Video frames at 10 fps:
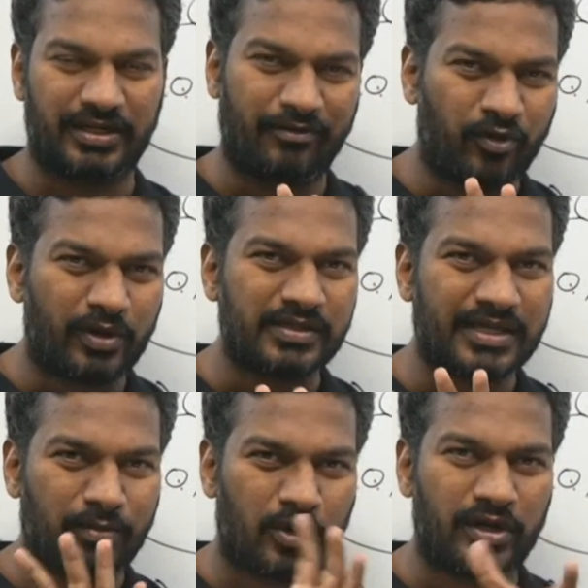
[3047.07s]
I'll focus
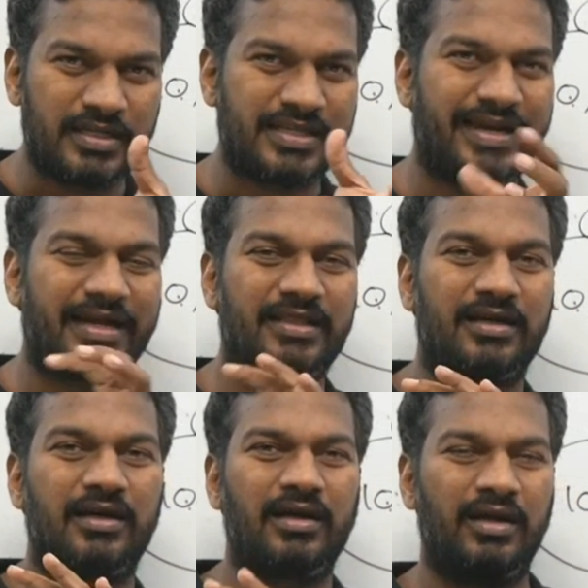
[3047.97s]
on more design at
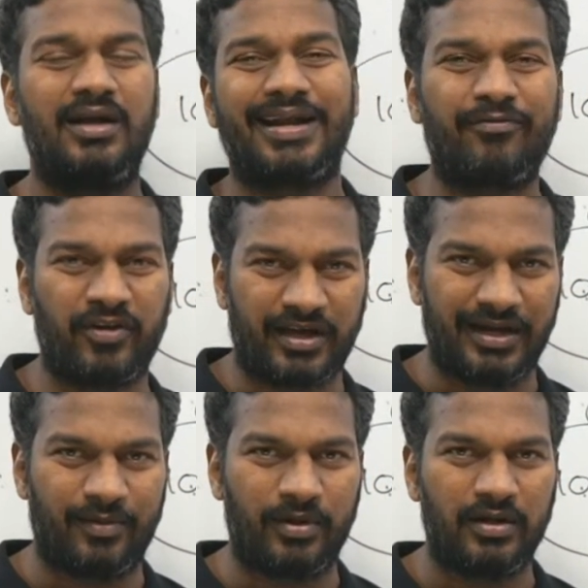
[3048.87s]
the graphical
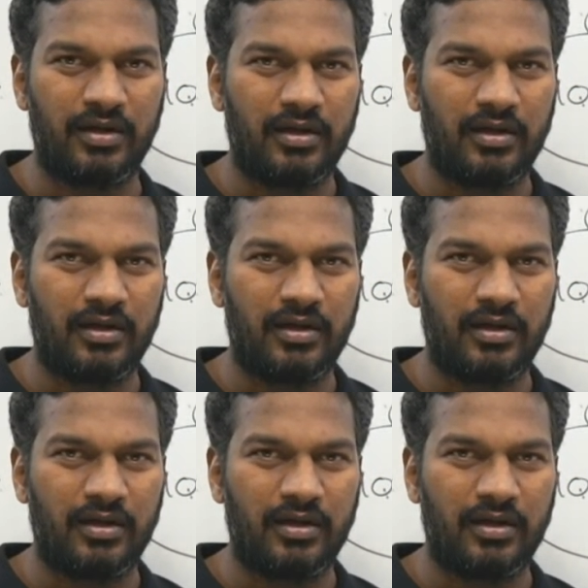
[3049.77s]
level,